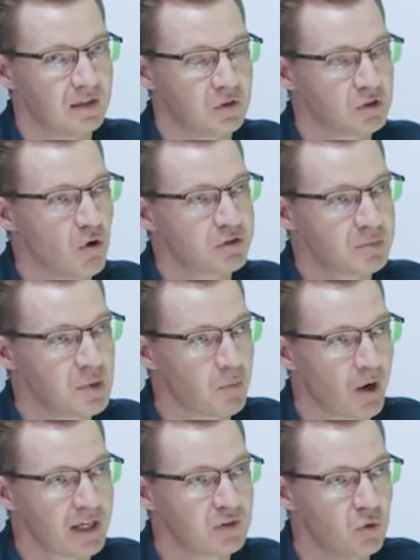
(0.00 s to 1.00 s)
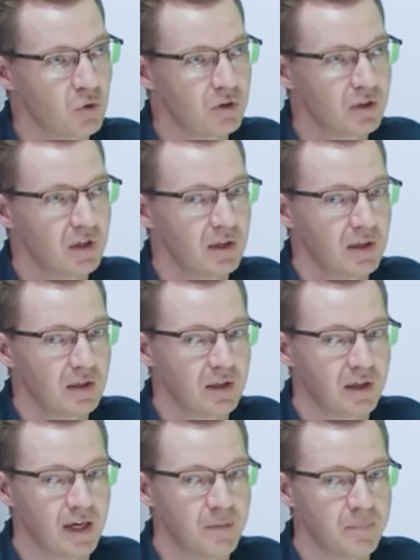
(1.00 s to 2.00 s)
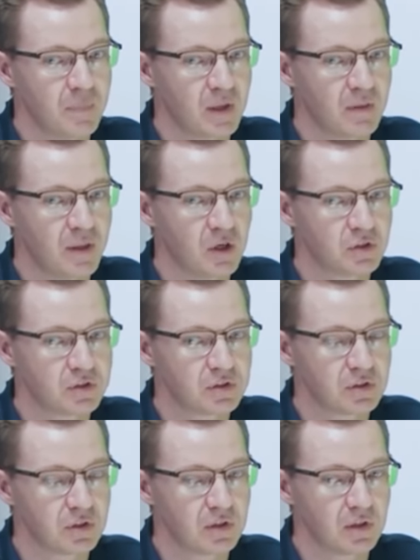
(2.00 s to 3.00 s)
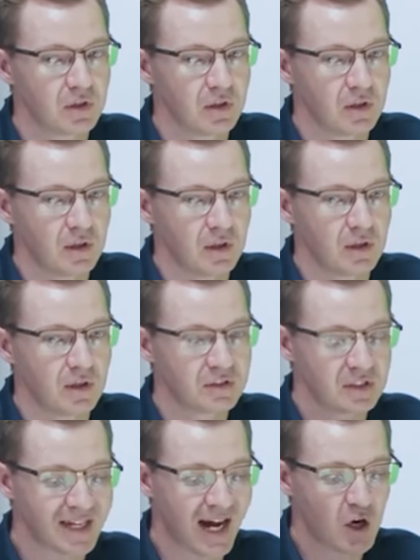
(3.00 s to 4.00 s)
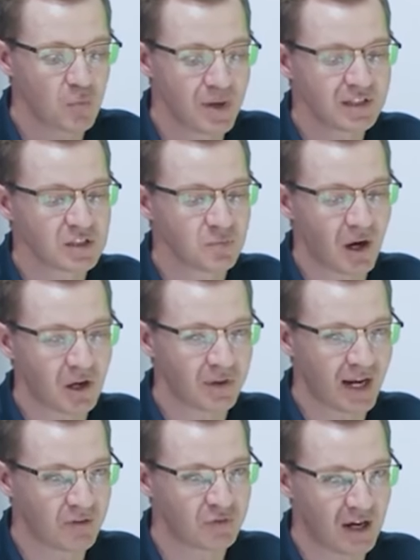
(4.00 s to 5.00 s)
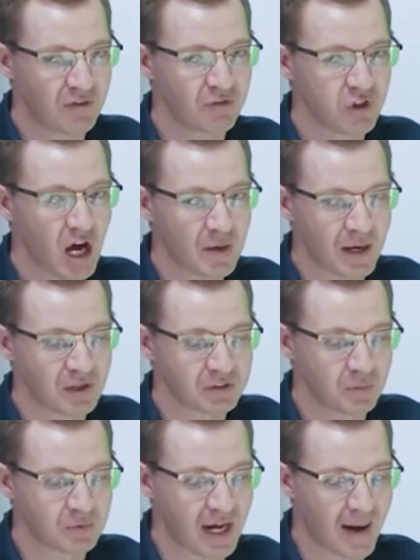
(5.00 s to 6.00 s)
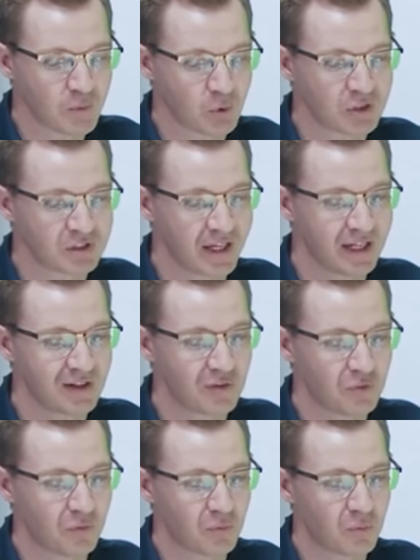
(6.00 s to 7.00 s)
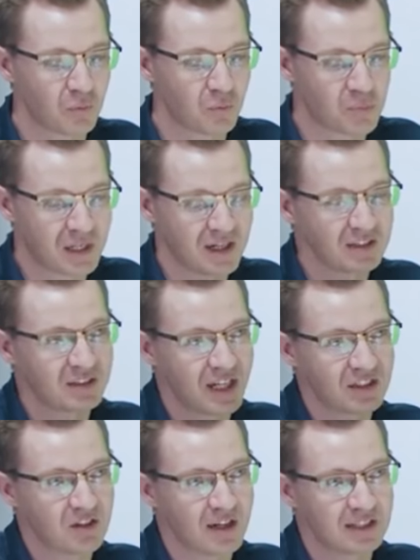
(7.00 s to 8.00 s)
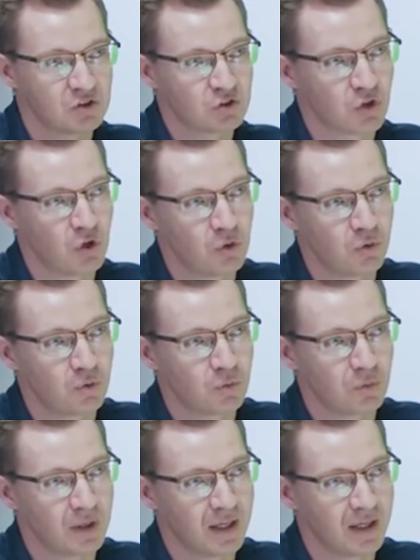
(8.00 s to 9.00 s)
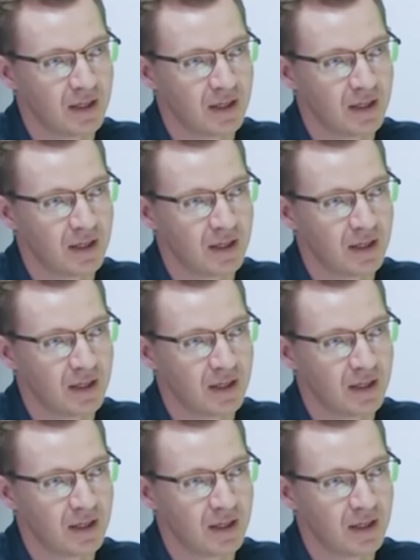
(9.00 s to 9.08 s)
there's always going to be a market for. There's an entire business model that I've thought about sometimes, which is like, because TikTok is so